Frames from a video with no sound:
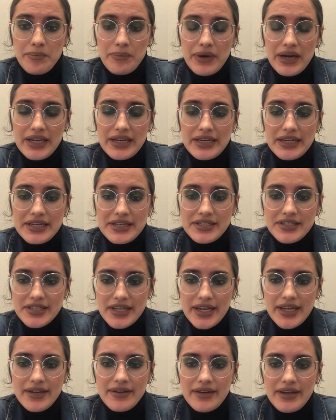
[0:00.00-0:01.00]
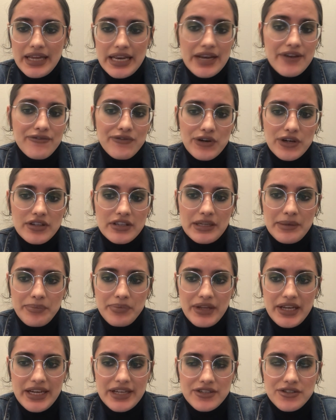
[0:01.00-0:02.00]
but it did inadvertently
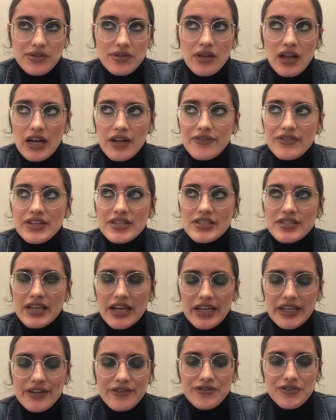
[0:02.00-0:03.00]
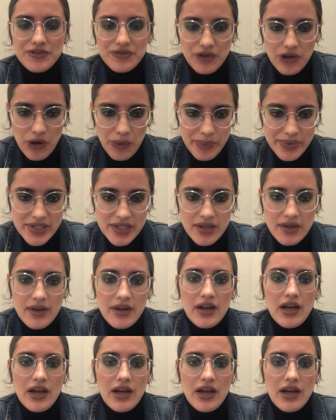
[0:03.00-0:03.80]
play into a lot of these negative tropes